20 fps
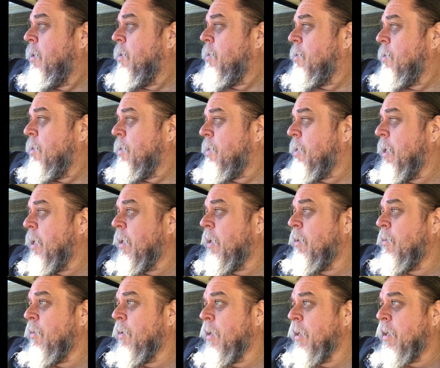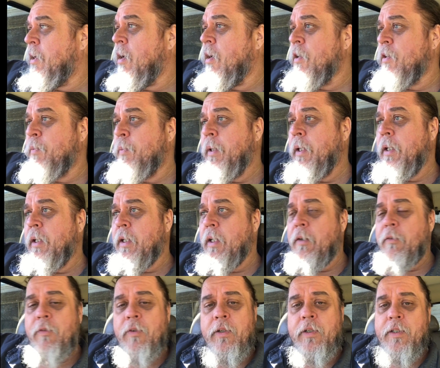so it's not going to really cost me
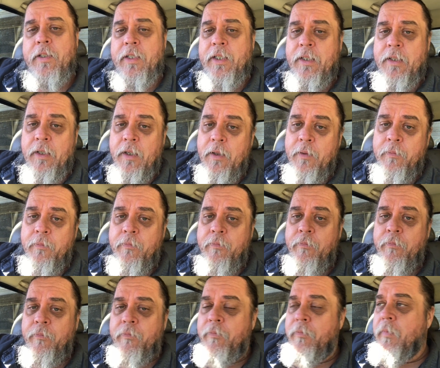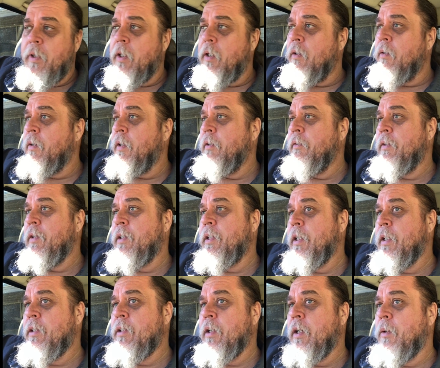anything for it to sit there. You know, if it
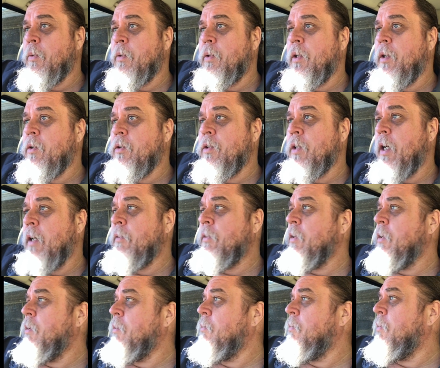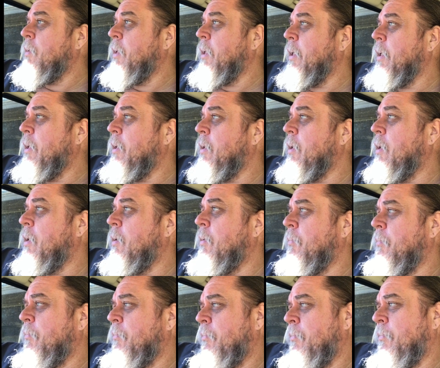sits there with no driver,
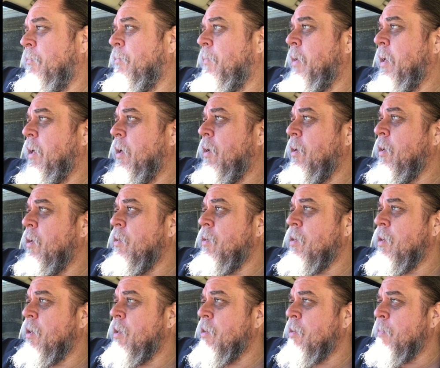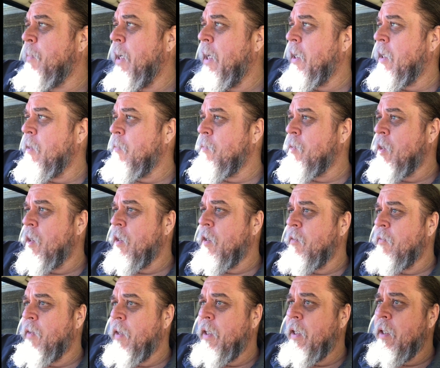then I'll use it as a backup
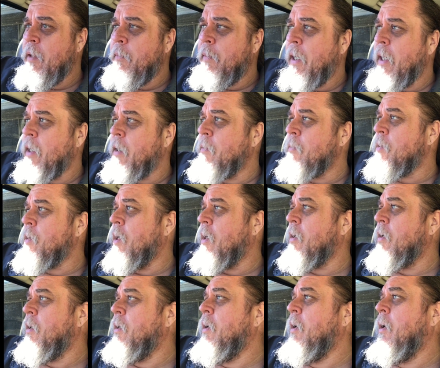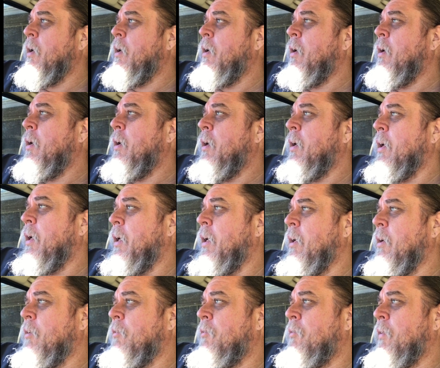truck if I need a backup truck.
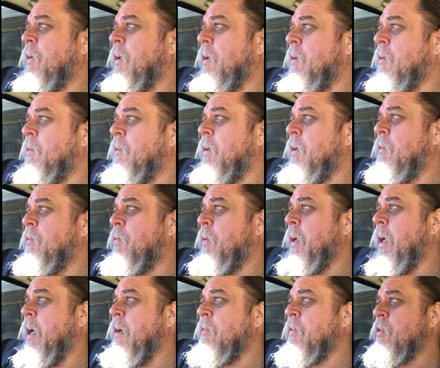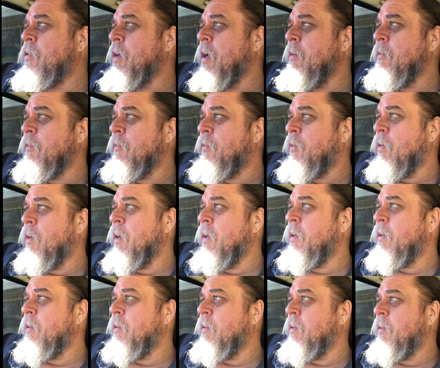If we have a driver for
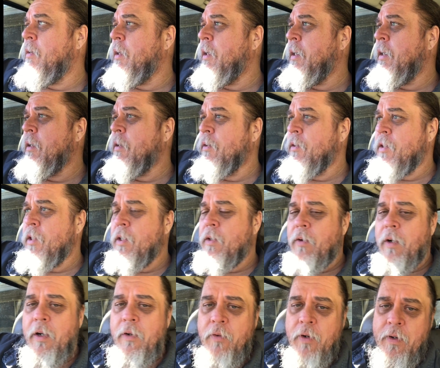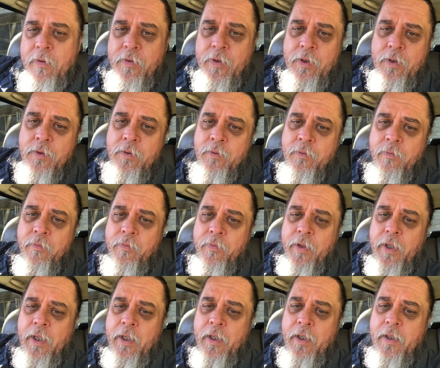it, then it'll generate revenue,
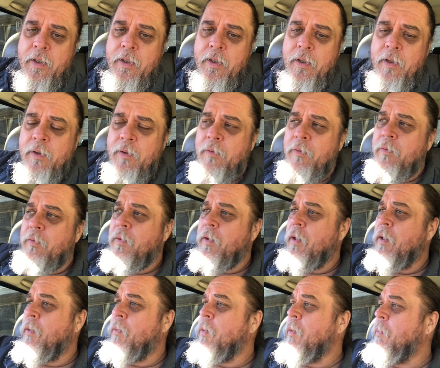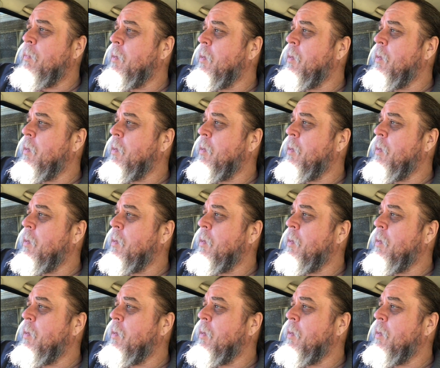and you know, we'll